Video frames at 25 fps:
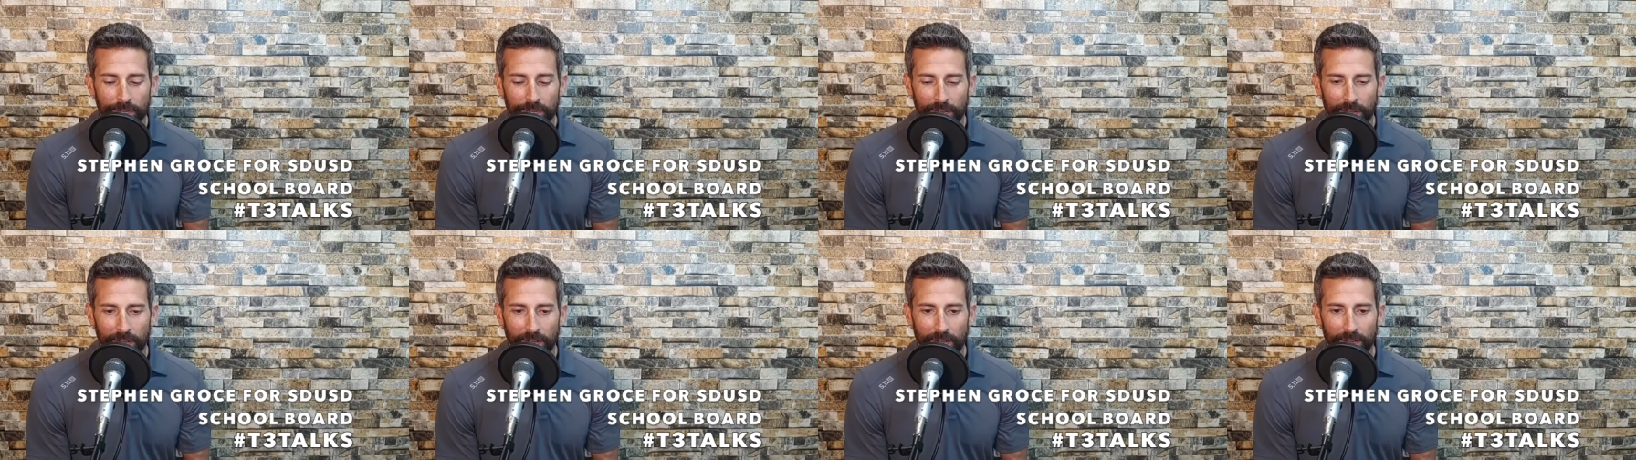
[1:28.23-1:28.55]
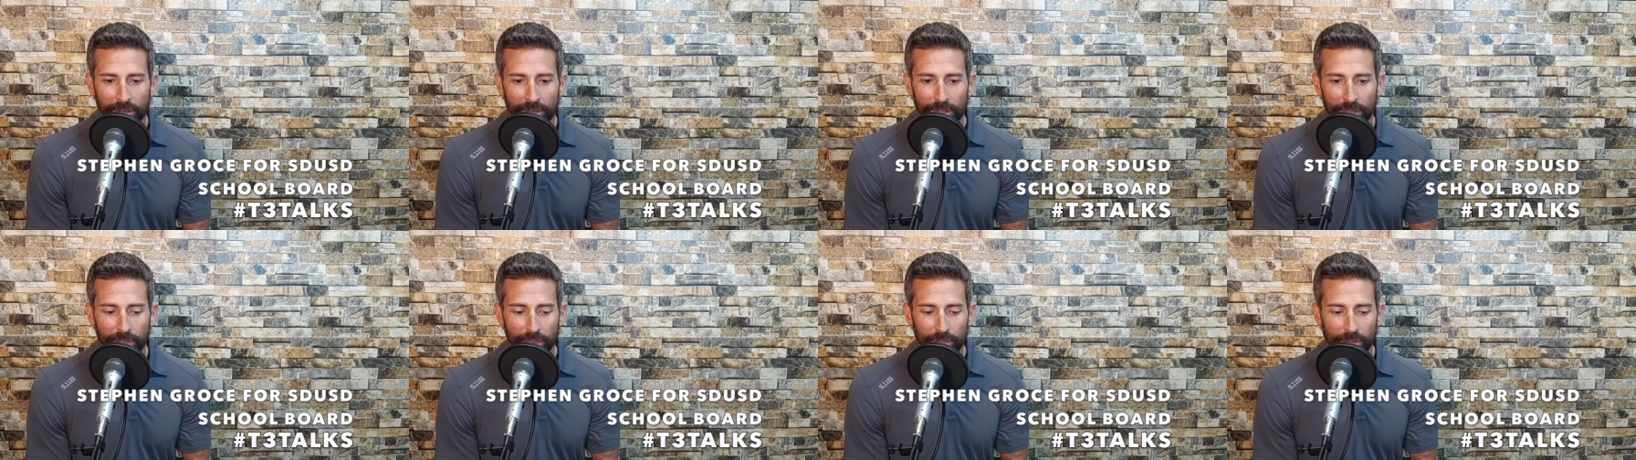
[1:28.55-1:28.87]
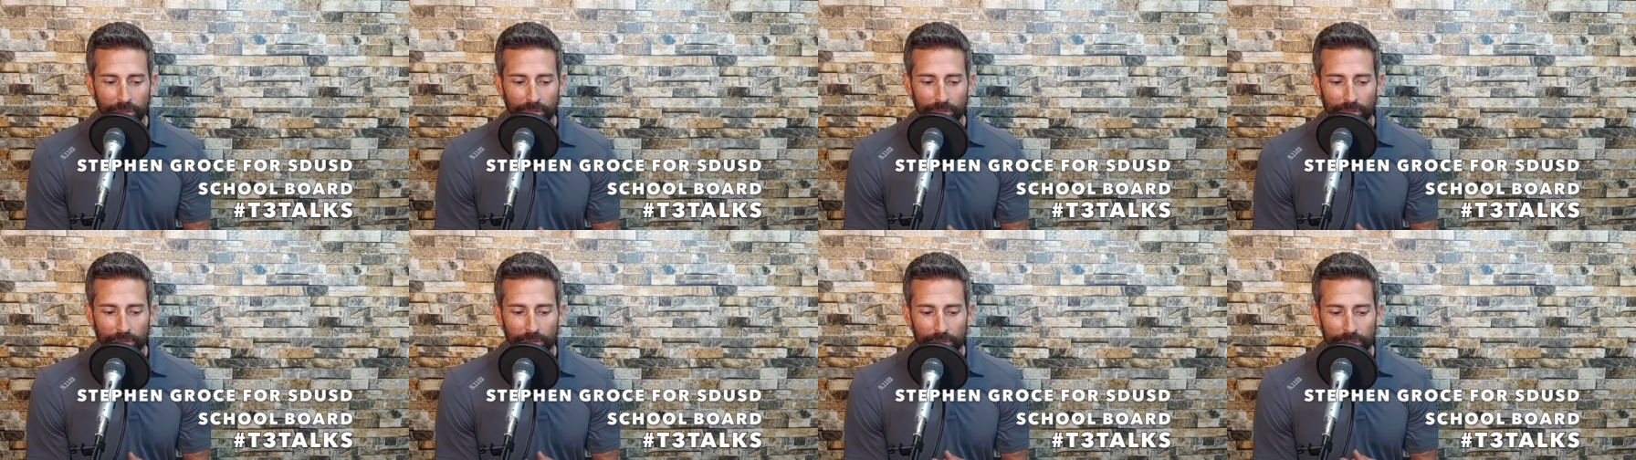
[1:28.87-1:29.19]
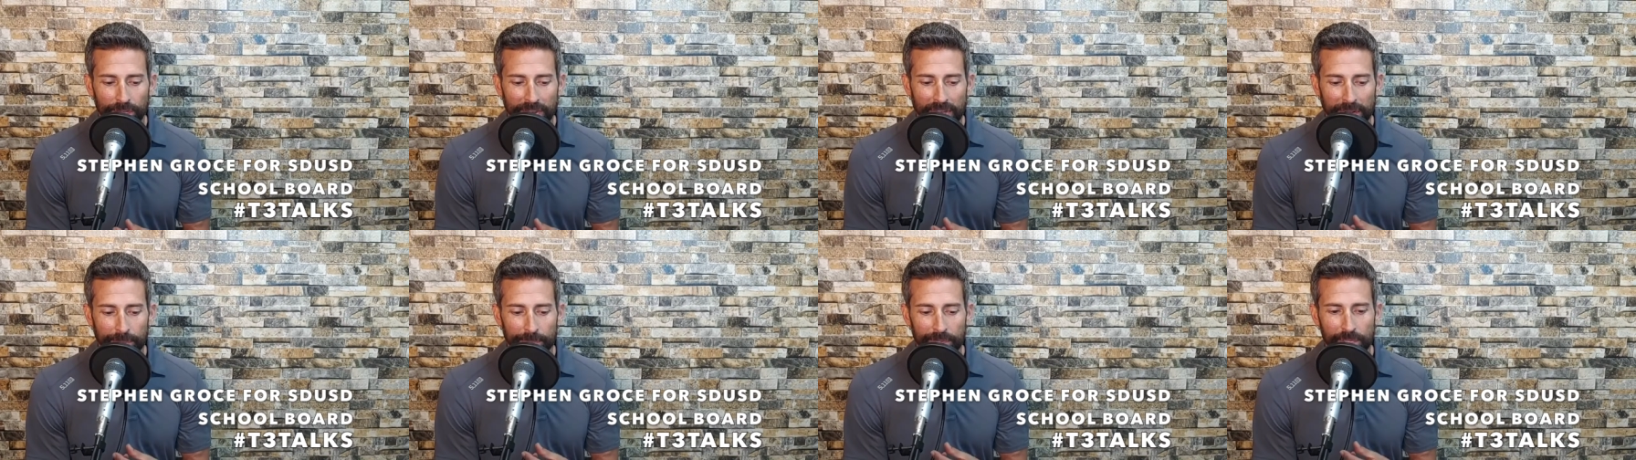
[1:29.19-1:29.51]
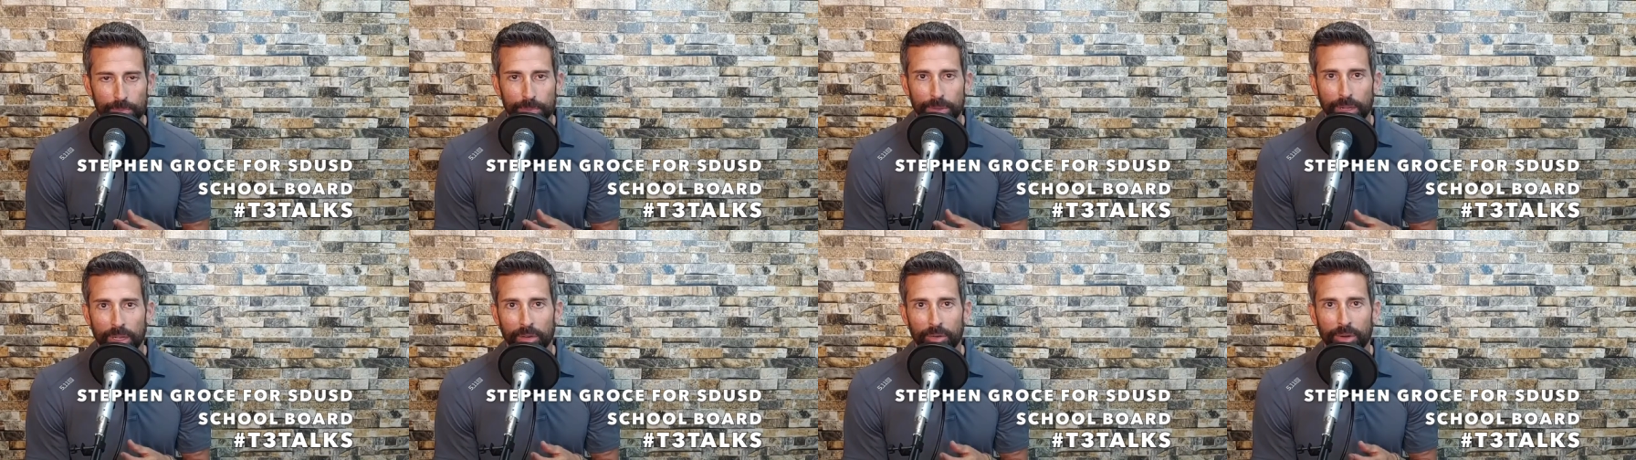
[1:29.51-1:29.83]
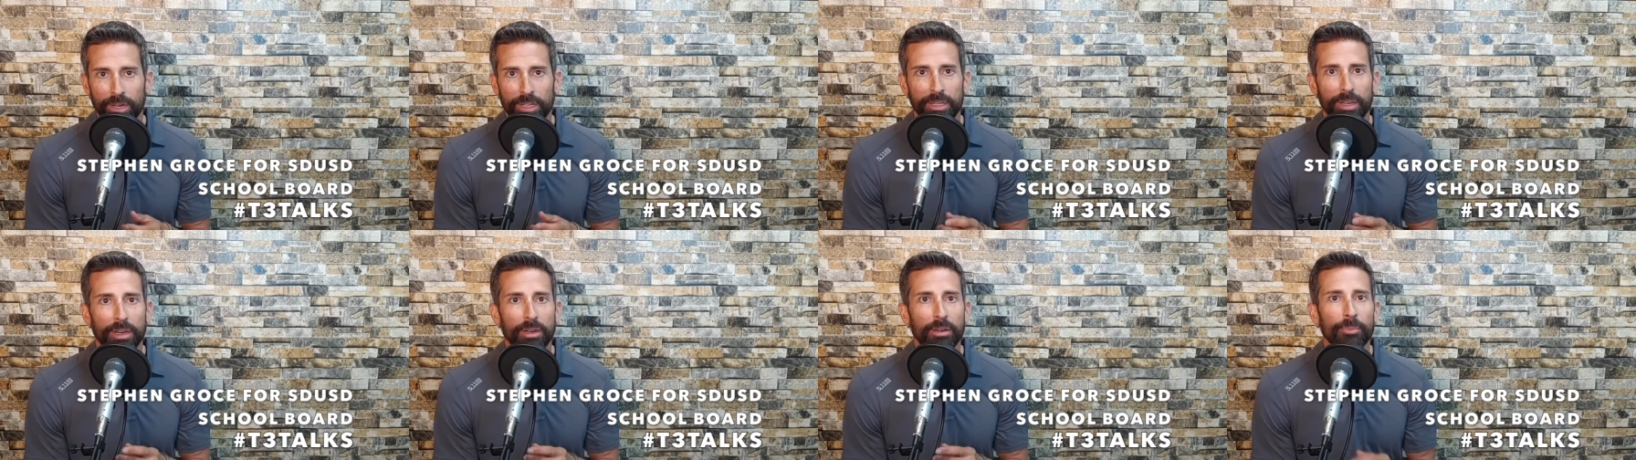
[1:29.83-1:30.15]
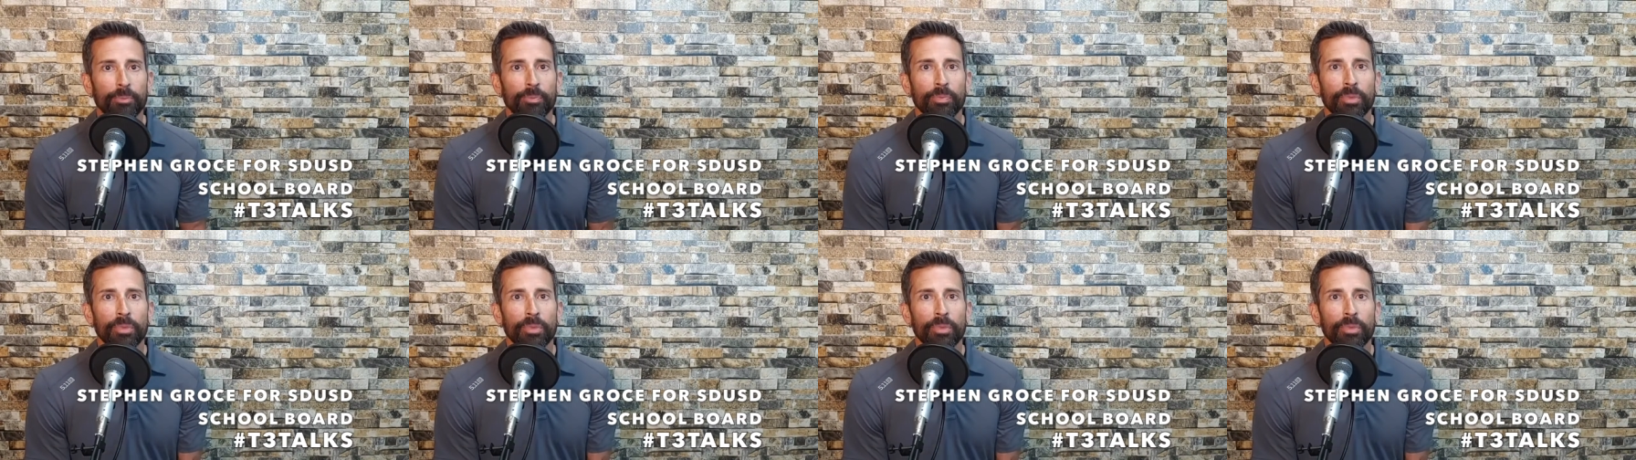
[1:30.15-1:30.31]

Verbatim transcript: uh, little anonymous plug right there,